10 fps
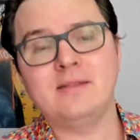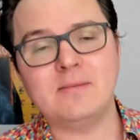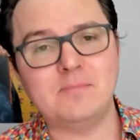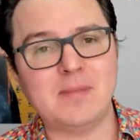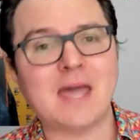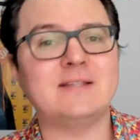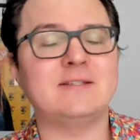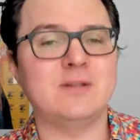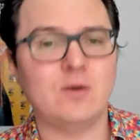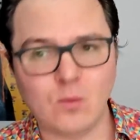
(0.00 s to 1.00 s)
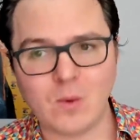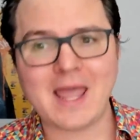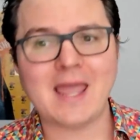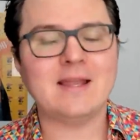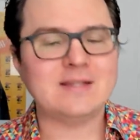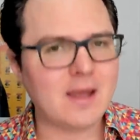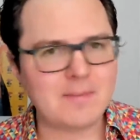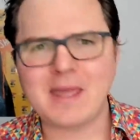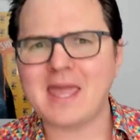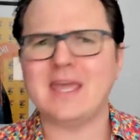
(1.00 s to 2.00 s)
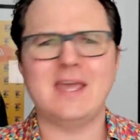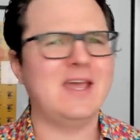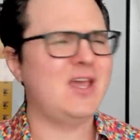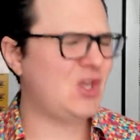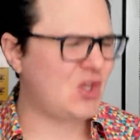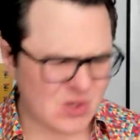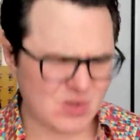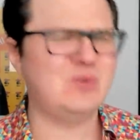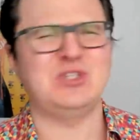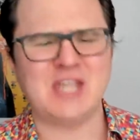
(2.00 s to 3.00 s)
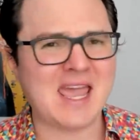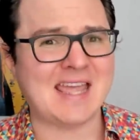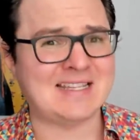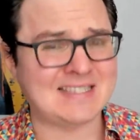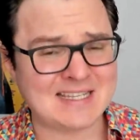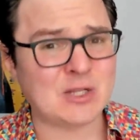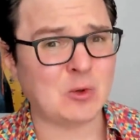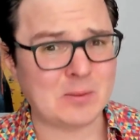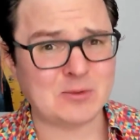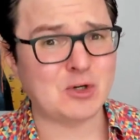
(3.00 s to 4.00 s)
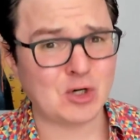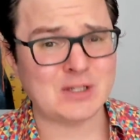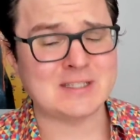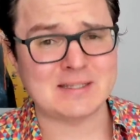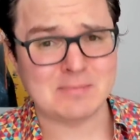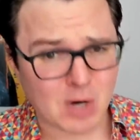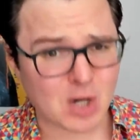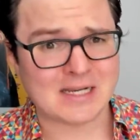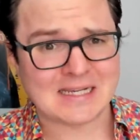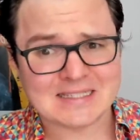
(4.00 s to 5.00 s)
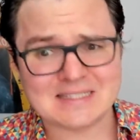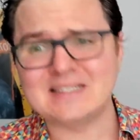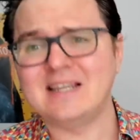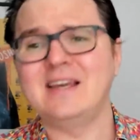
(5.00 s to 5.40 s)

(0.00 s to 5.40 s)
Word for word: the best way to make huge gains in the cryptocurrency markets.